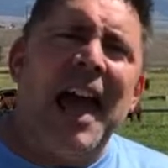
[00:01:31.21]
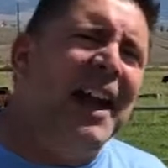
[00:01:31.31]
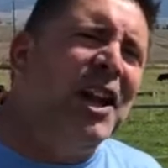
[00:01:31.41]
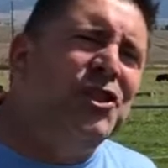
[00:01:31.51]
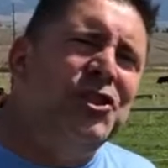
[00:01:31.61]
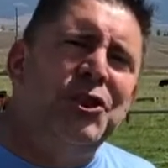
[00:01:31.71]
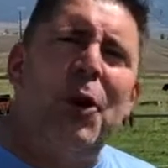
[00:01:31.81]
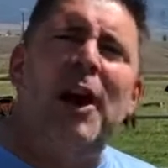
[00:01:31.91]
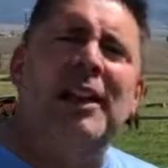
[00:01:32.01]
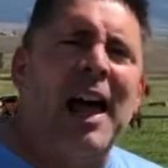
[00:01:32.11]
and
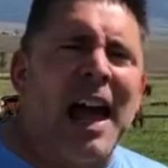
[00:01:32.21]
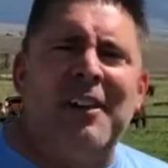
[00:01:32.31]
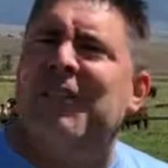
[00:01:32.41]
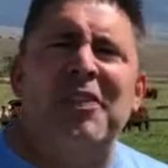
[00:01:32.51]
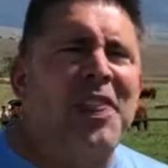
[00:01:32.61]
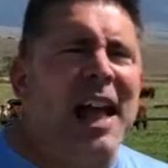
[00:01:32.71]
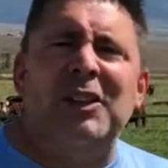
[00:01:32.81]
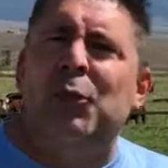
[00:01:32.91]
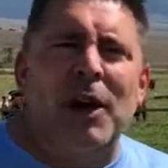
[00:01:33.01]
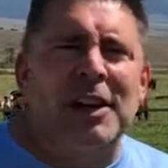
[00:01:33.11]
enjoy life.
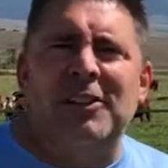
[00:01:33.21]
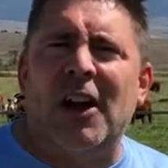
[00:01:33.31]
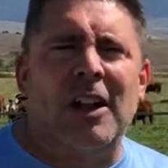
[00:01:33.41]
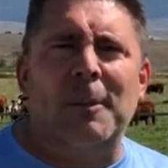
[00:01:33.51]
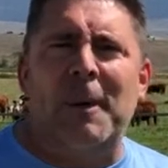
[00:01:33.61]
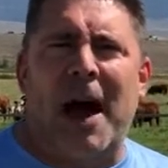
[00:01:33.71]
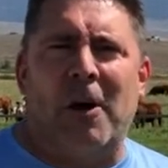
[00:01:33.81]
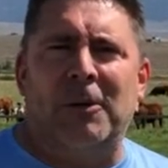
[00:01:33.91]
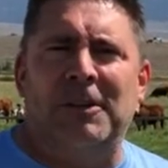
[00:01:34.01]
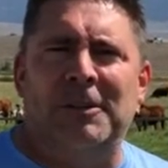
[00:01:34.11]
That's what it's all
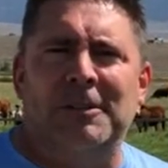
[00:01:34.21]
about.